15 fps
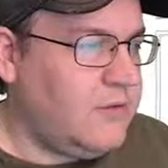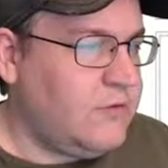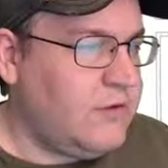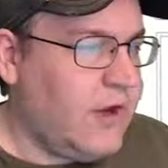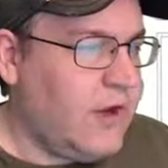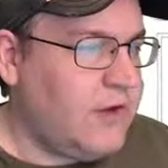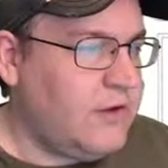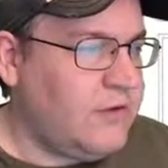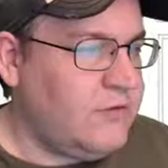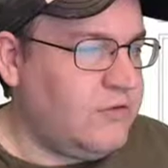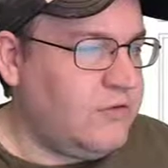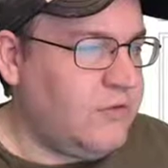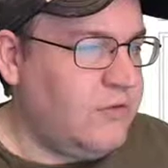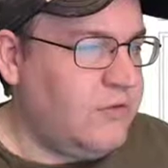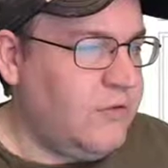Drag
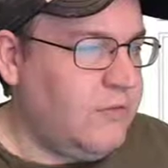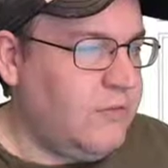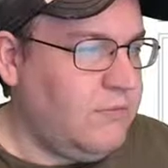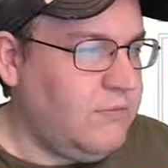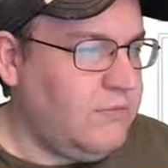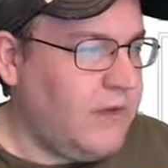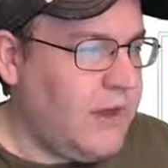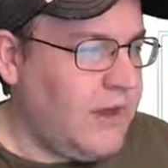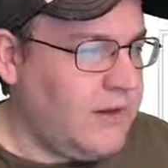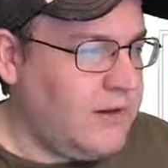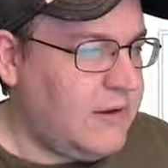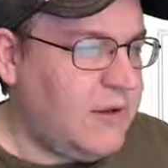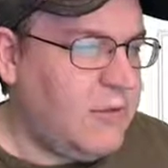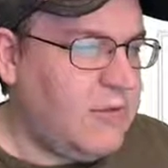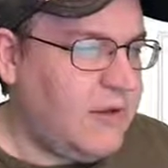
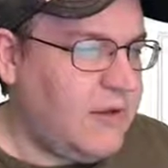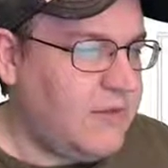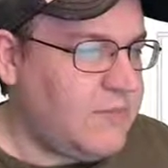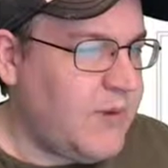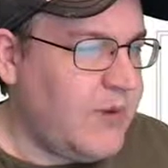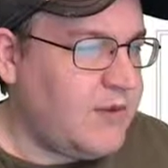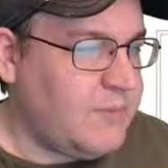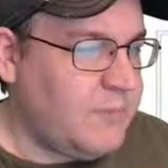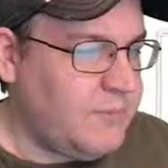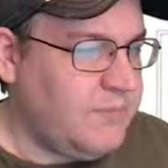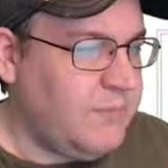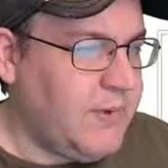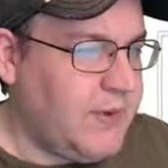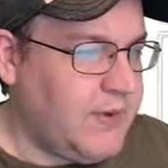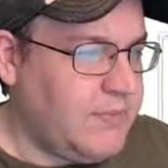diagonally with the left mouse
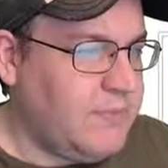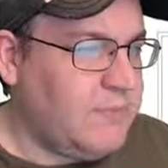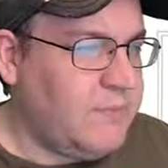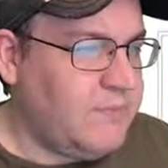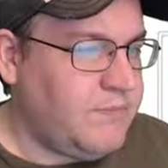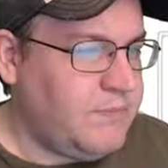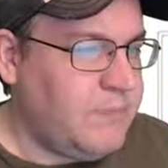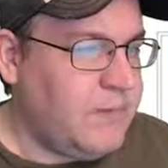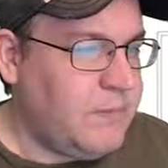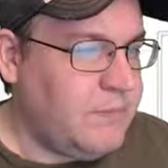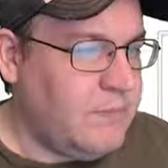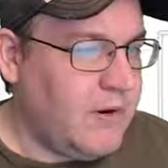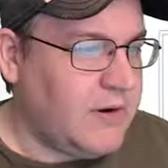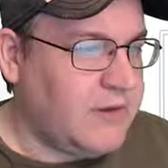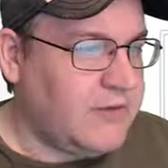button,
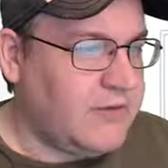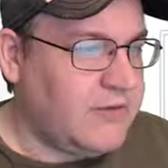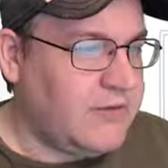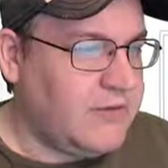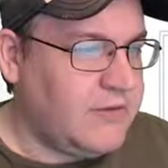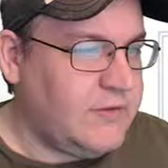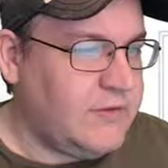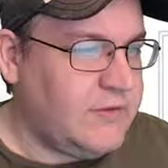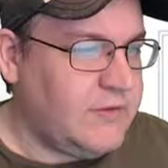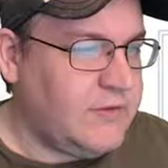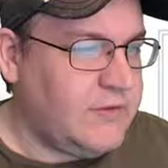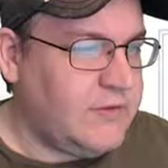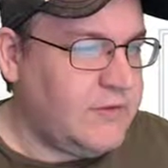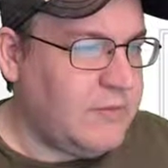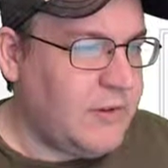marks
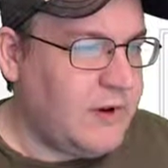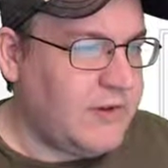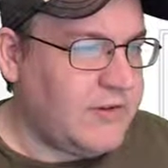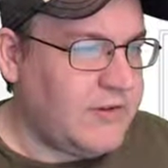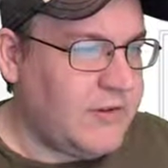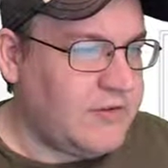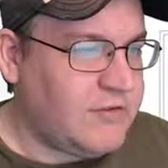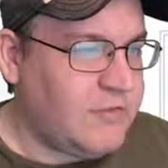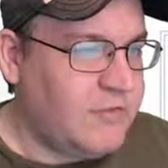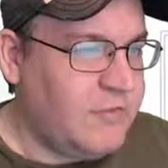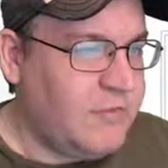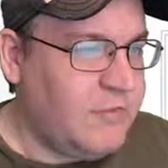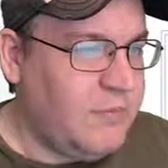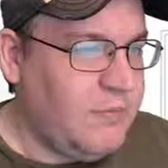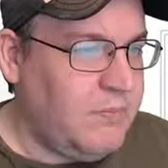to mark a selection
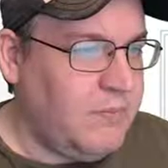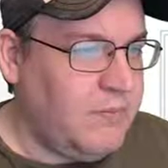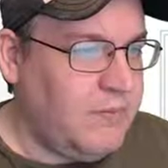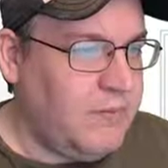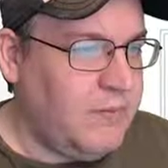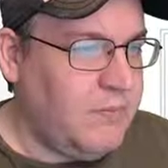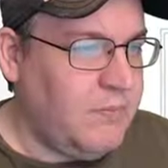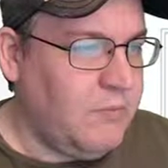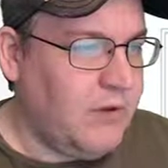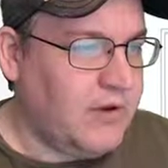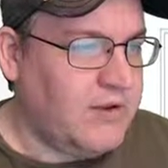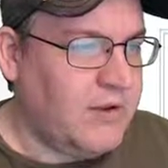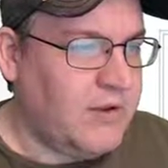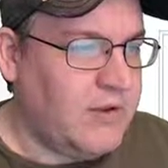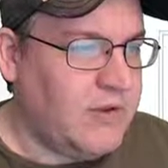
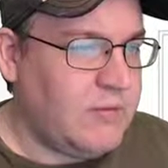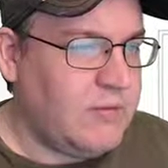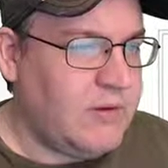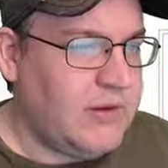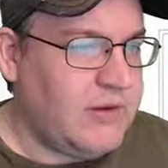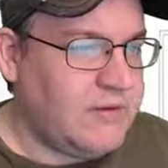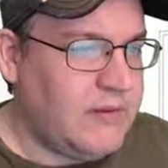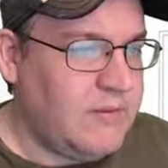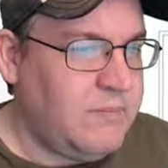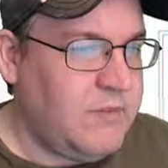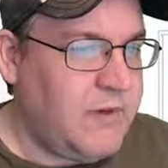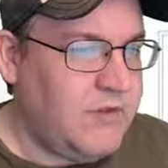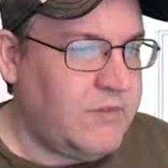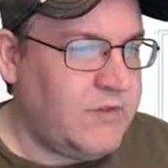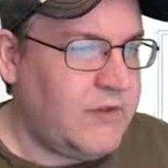rectangle, then release it.
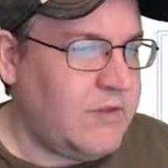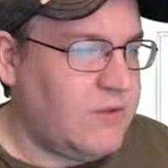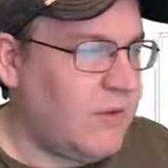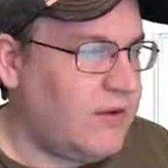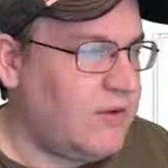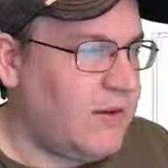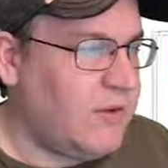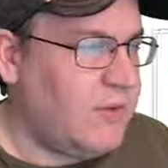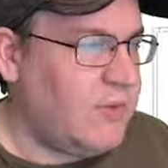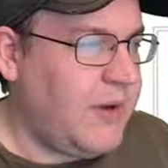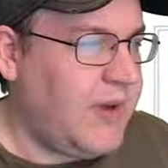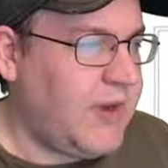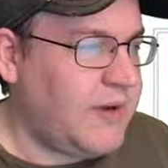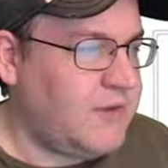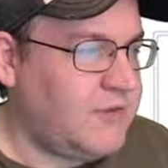Everything in the rectangle will be
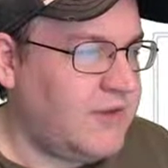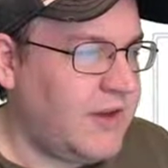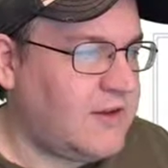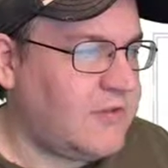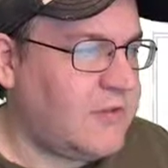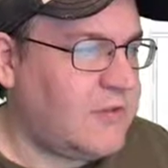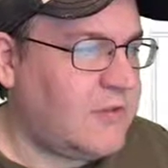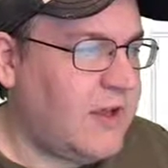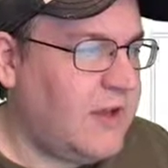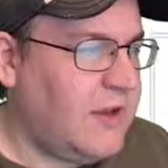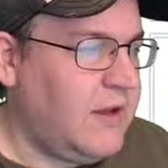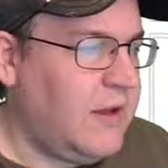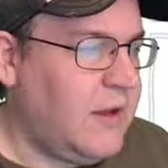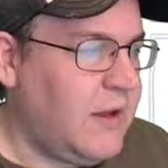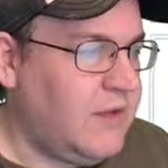added to the selection.
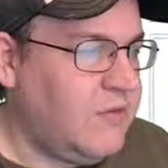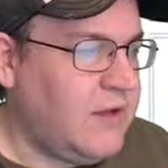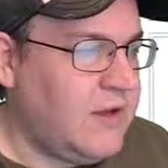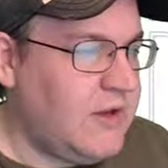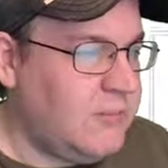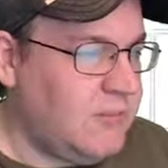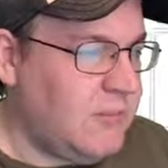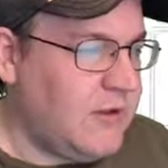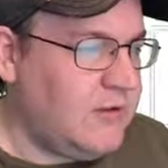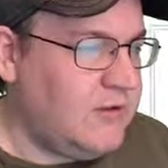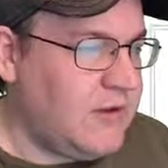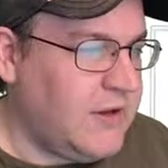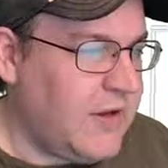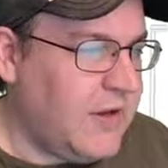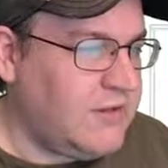If you didn't mean to
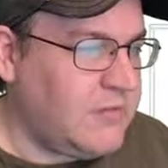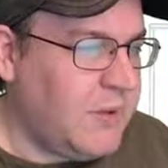engage the